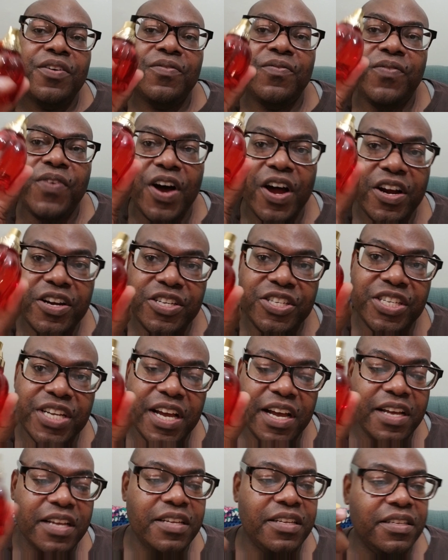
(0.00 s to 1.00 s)

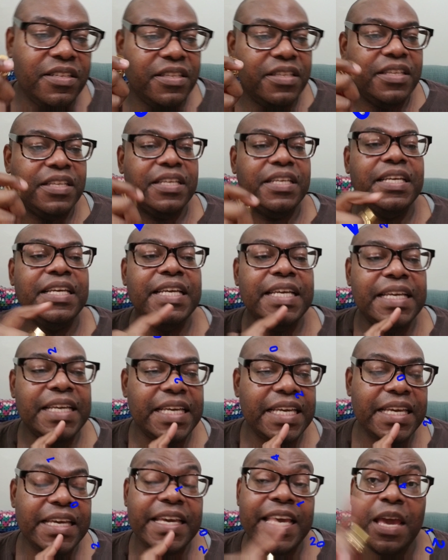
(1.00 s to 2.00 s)
Varsha,
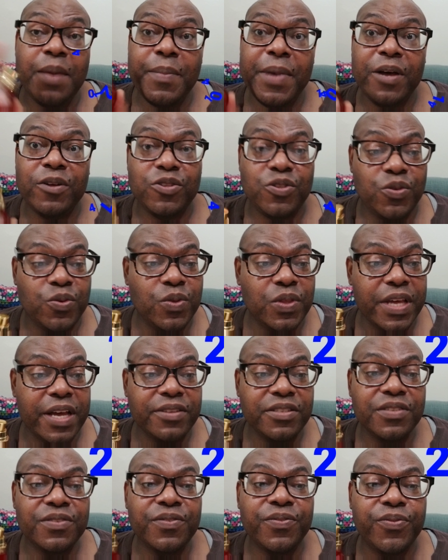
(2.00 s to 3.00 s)
it came out
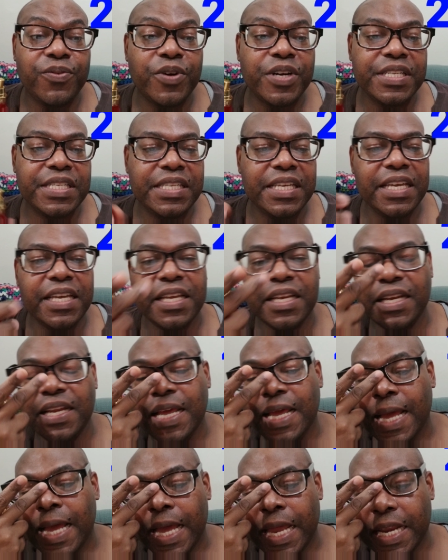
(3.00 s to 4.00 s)
2014,
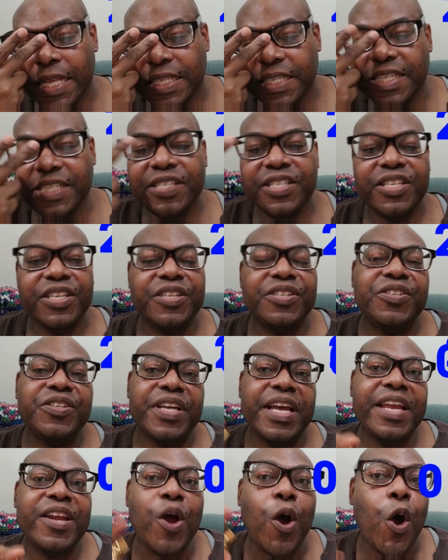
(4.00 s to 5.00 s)
and it's considered an